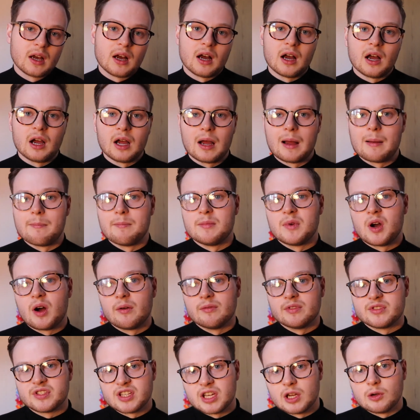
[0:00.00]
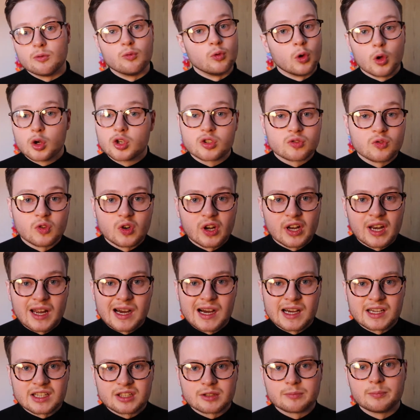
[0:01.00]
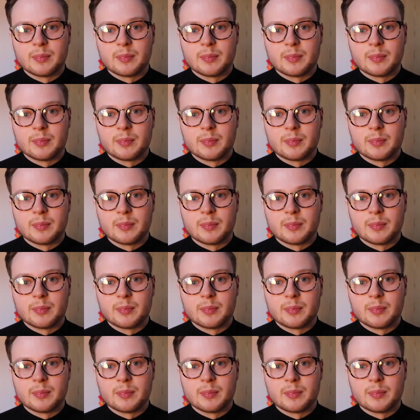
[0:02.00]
Obviously it looks really nice,